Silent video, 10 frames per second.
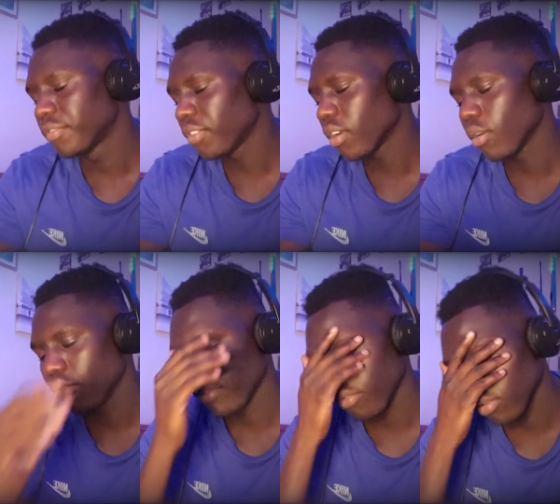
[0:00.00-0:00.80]
Fuck off,
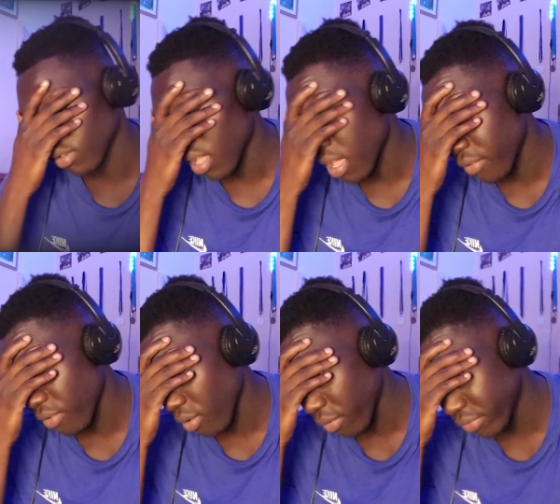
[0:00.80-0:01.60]
wallahi.
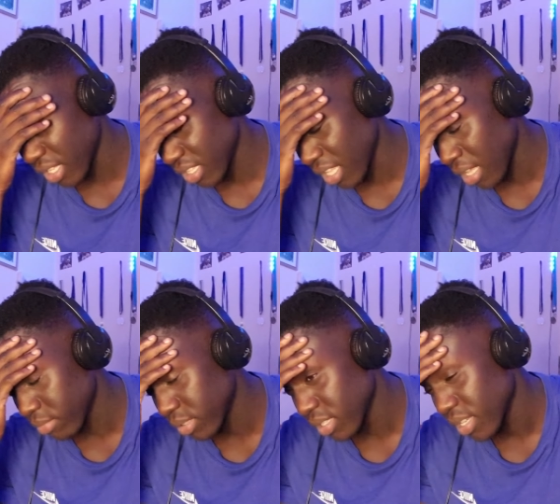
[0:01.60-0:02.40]
Fuck off 10
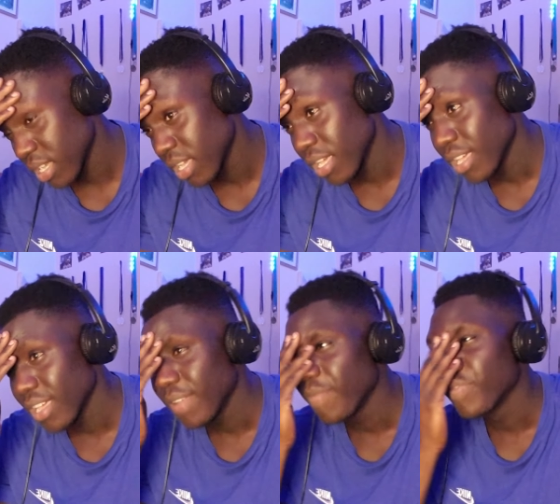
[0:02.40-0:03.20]
times.
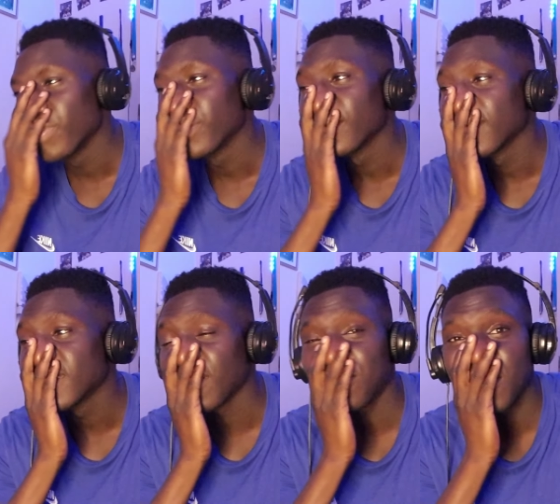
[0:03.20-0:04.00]

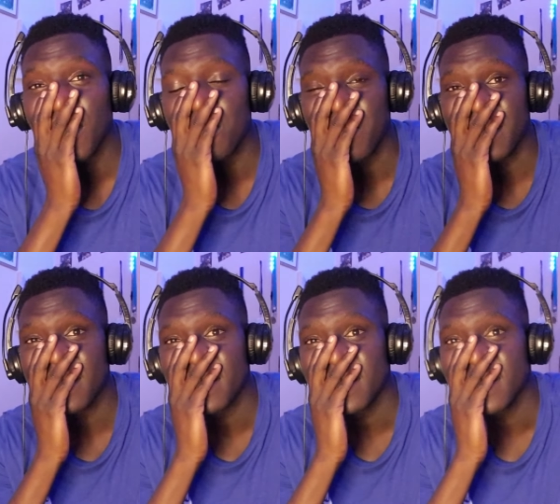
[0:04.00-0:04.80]
The flow, man.
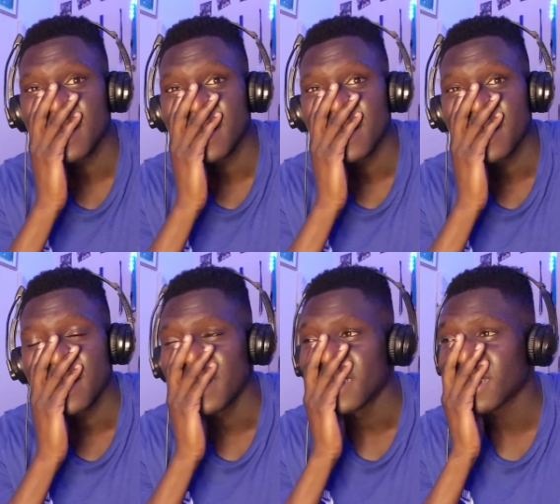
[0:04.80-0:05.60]

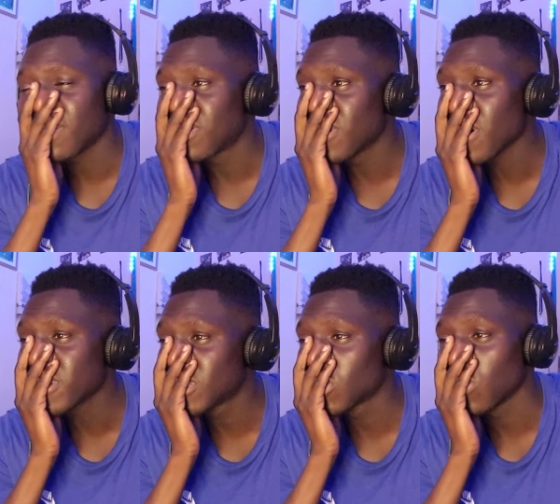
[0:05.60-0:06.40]
The flow
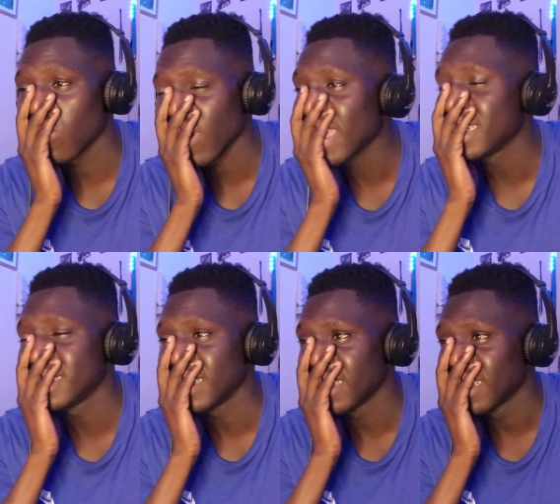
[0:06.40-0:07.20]
is
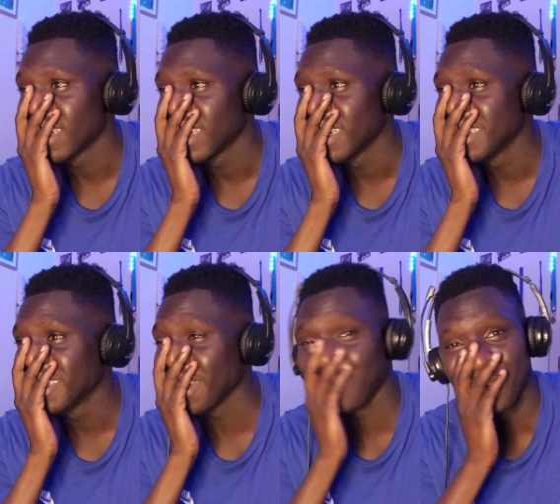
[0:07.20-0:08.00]
crazy.
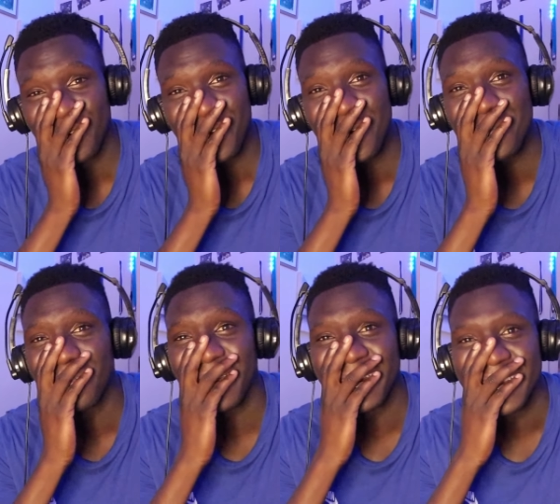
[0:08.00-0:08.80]
The flow,
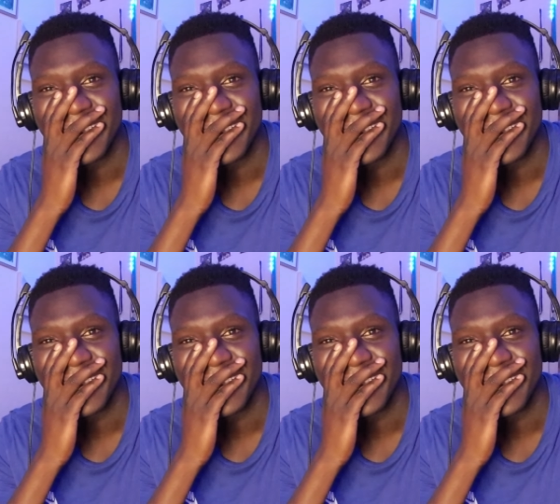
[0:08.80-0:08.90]
man.